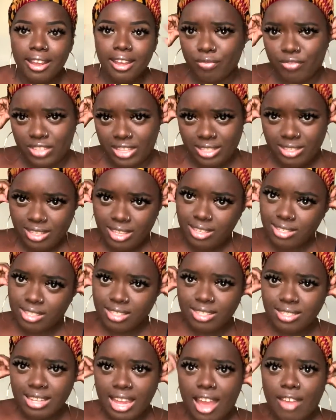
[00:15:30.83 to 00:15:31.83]
This is a
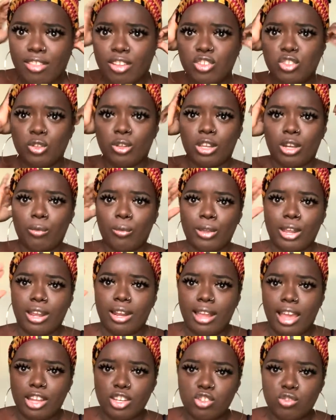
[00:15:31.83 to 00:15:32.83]
style that you can wear
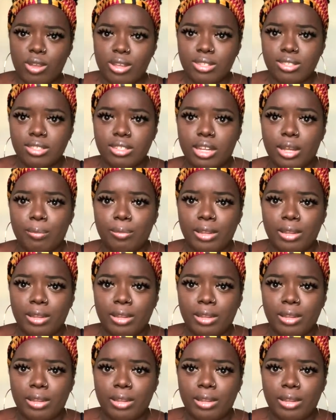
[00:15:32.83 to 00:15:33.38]
like dressed up.